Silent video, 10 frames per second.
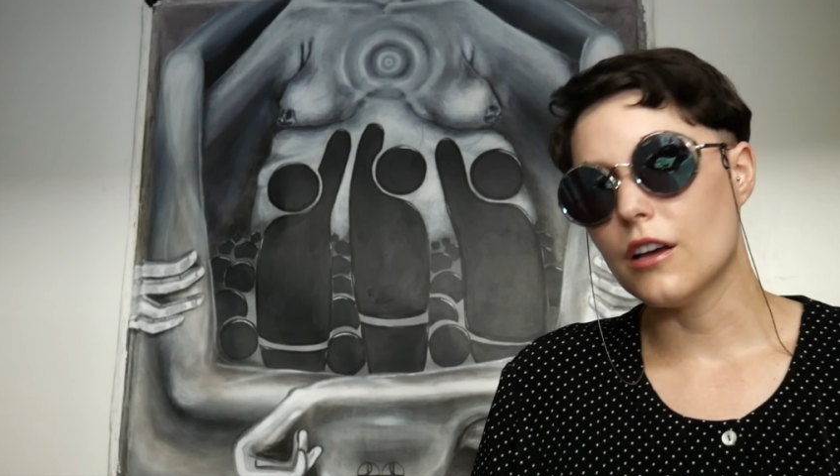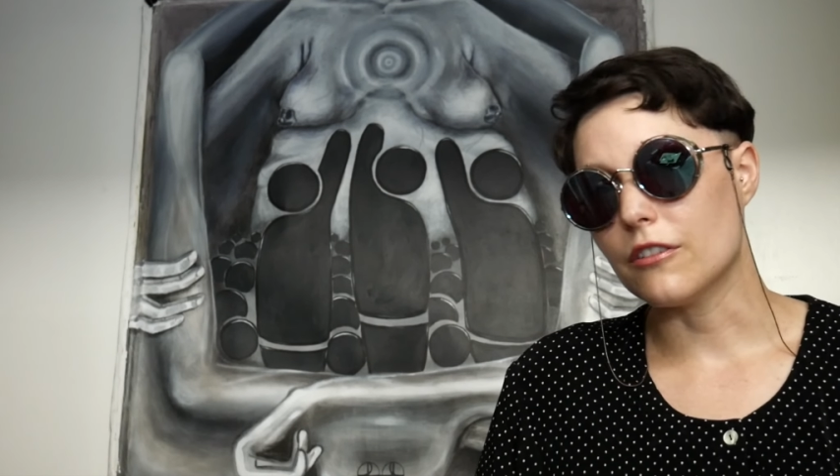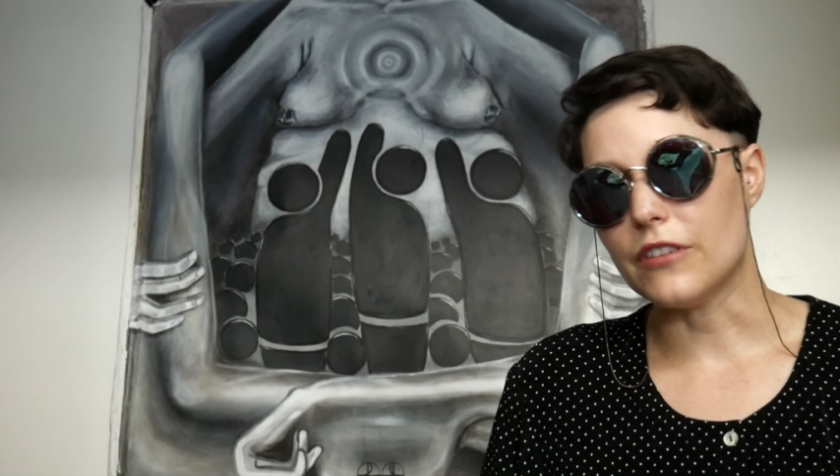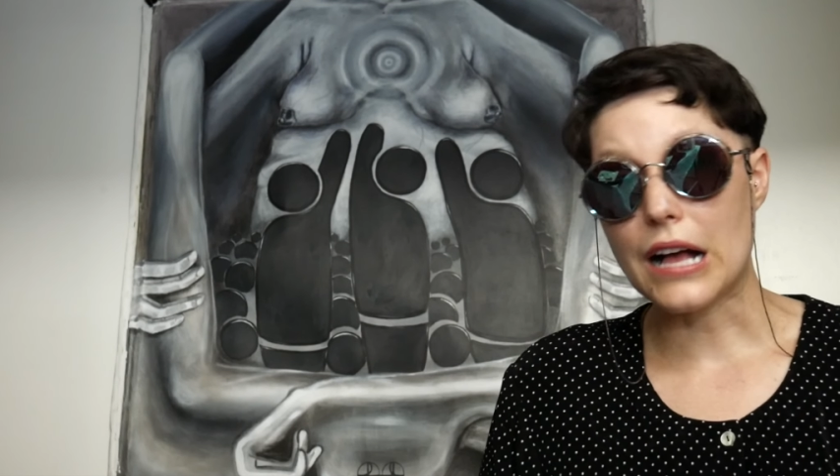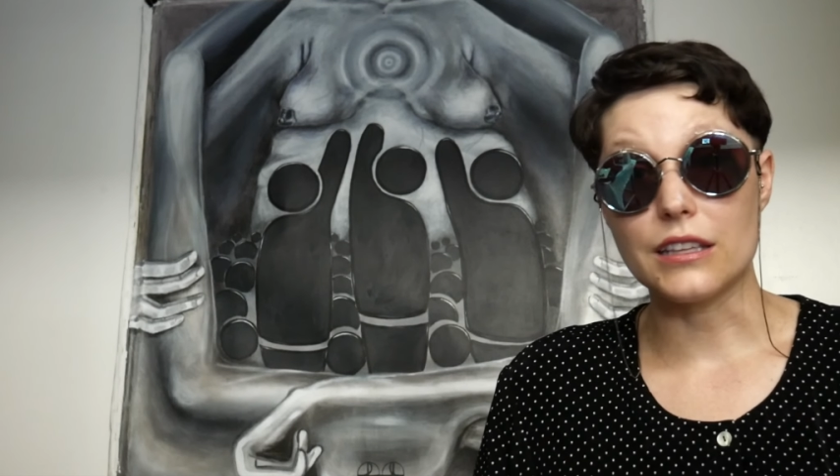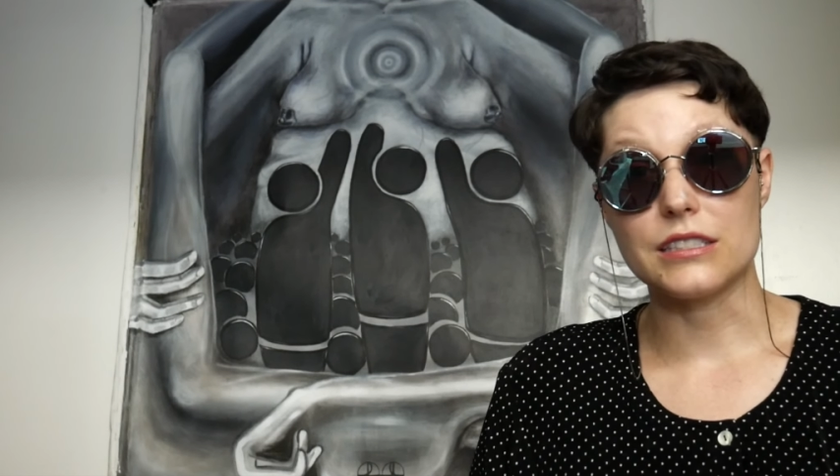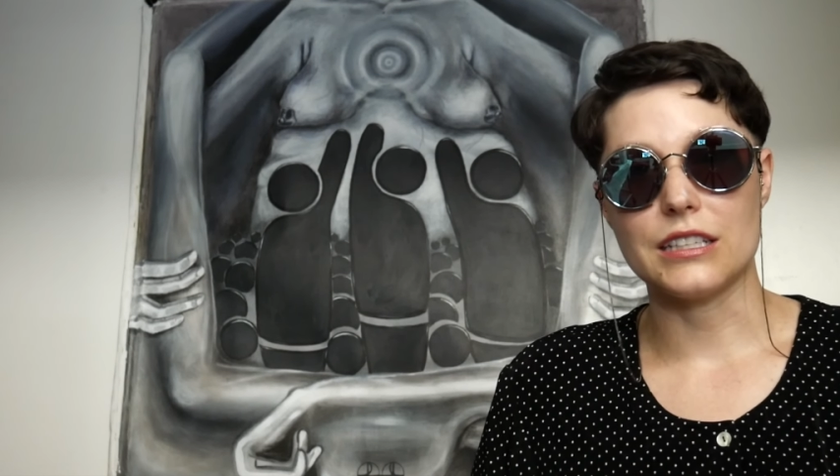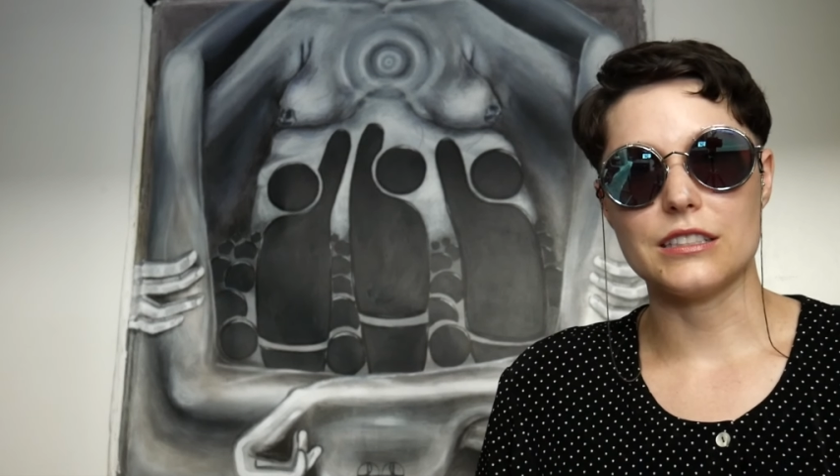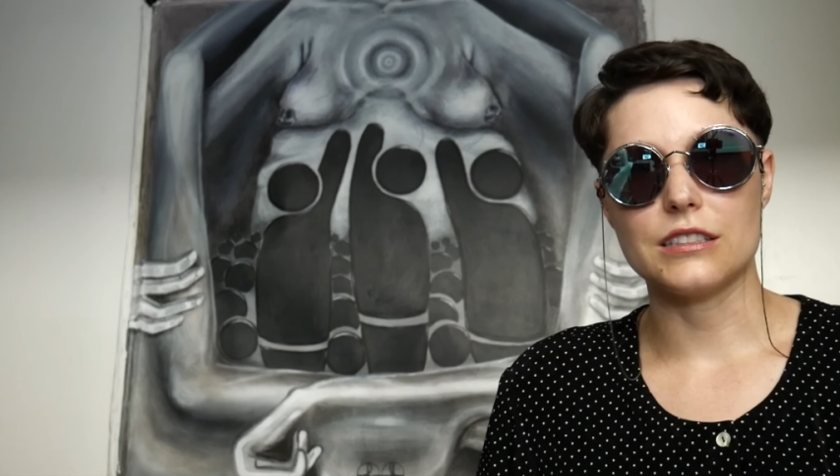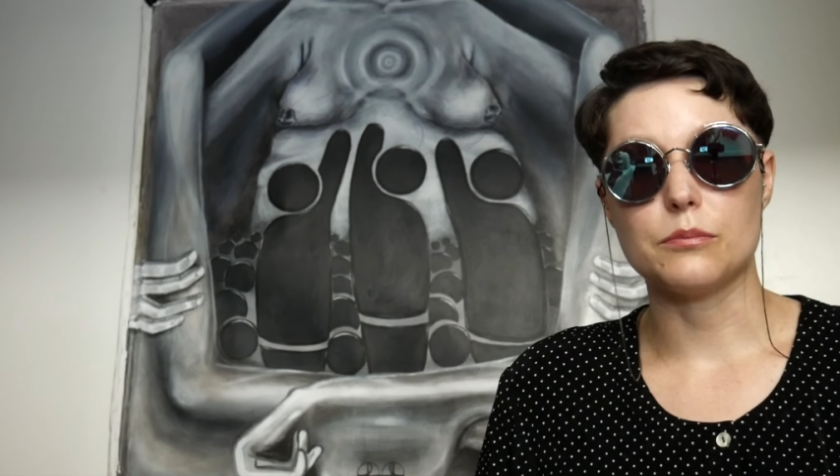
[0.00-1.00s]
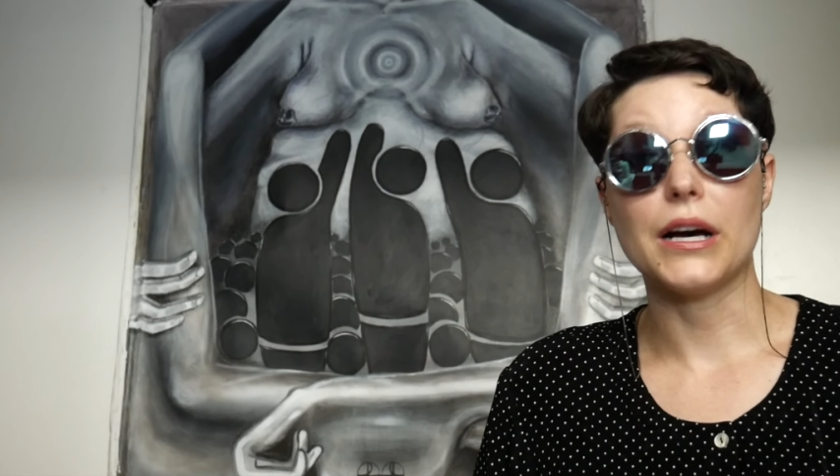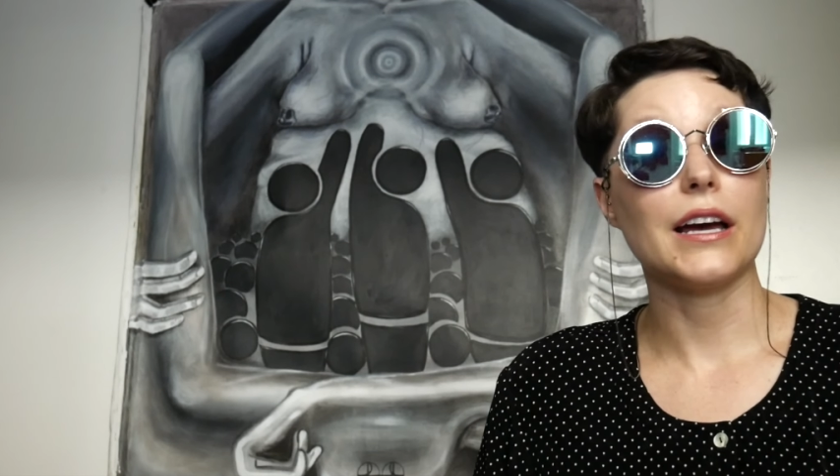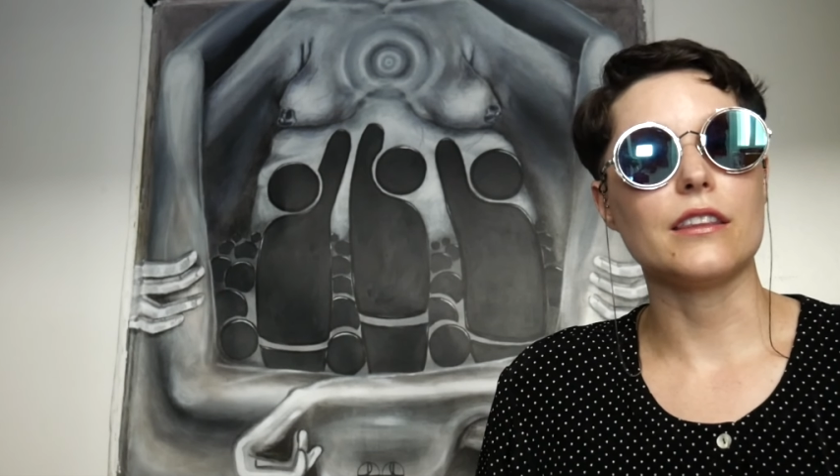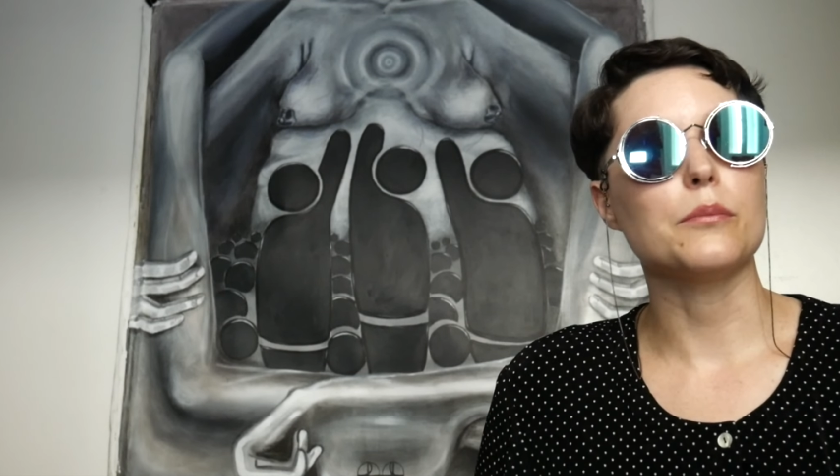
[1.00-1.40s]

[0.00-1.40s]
validated by the